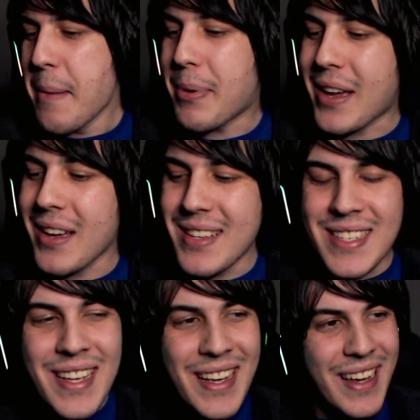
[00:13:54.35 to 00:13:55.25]

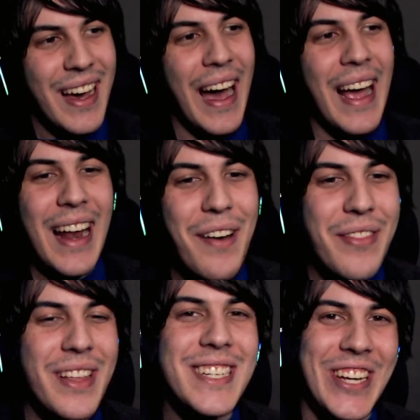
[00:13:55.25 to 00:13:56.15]
Because I
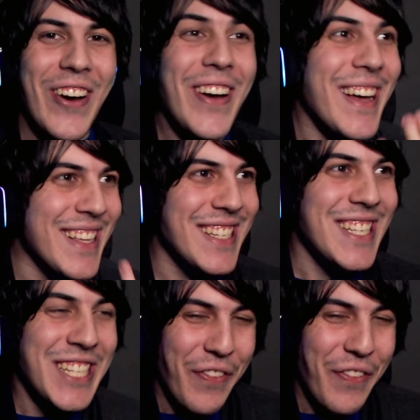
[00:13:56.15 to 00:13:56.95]
love this show and this